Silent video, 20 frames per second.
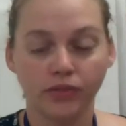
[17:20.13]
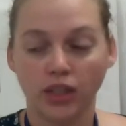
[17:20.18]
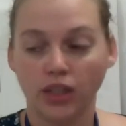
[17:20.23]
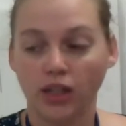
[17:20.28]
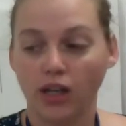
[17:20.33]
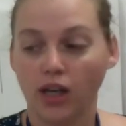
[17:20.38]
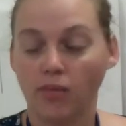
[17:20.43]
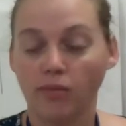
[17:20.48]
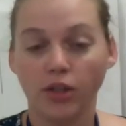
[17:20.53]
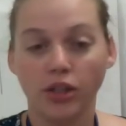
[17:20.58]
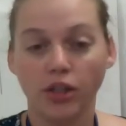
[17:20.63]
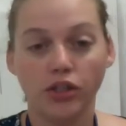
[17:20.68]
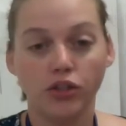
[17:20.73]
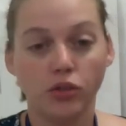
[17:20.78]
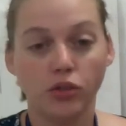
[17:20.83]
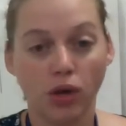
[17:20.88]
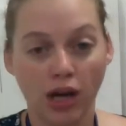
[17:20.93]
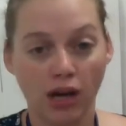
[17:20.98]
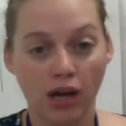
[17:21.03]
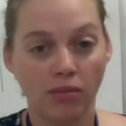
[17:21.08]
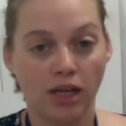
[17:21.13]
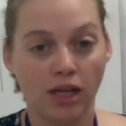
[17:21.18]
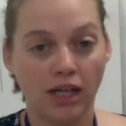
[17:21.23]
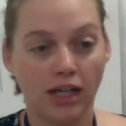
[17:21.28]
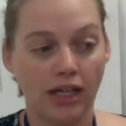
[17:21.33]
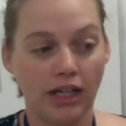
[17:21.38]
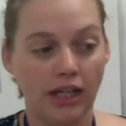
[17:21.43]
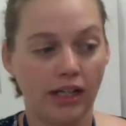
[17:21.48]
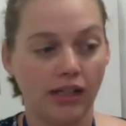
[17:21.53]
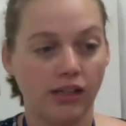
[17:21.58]
I'm going to dry my
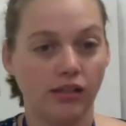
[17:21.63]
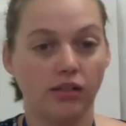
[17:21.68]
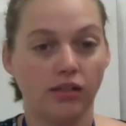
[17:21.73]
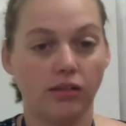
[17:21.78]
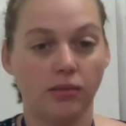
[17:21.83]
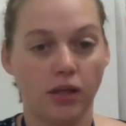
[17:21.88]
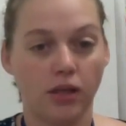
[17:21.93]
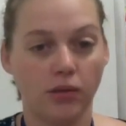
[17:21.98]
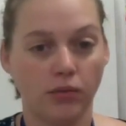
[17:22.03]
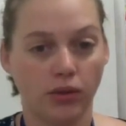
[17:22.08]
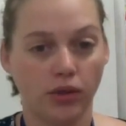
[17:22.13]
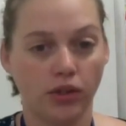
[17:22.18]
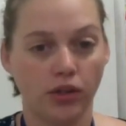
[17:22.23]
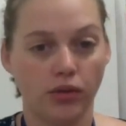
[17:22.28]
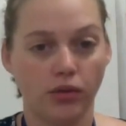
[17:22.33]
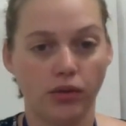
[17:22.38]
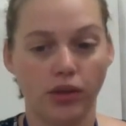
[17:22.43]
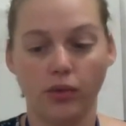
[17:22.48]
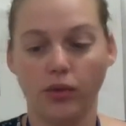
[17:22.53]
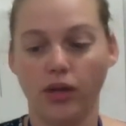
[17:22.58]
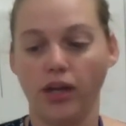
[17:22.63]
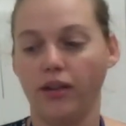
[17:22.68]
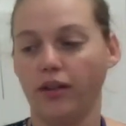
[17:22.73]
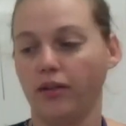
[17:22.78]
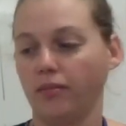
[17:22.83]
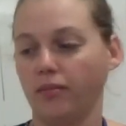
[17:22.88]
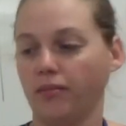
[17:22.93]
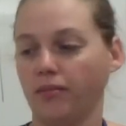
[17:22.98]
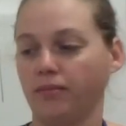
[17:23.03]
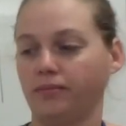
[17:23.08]
eggs, and we're going to reweigh
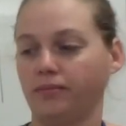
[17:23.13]
them.